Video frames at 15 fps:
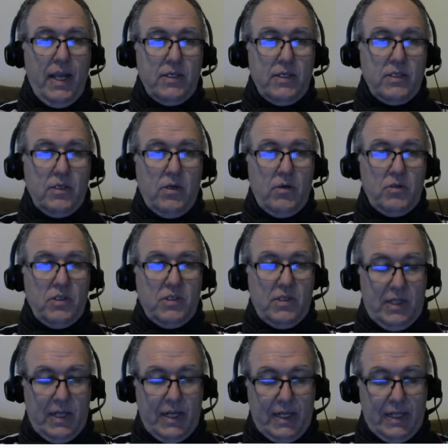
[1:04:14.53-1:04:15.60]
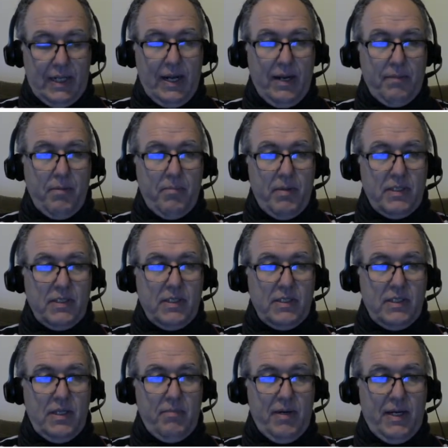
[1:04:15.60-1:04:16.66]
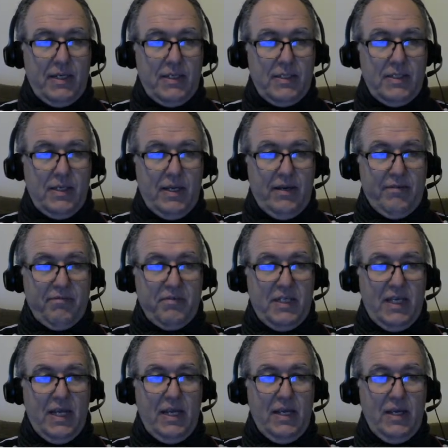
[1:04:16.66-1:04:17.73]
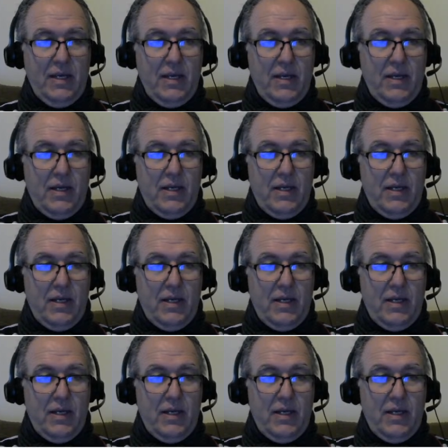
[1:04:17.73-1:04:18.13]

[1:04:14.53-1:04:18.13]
and so just cleaning that up a bit, 60 minus Ft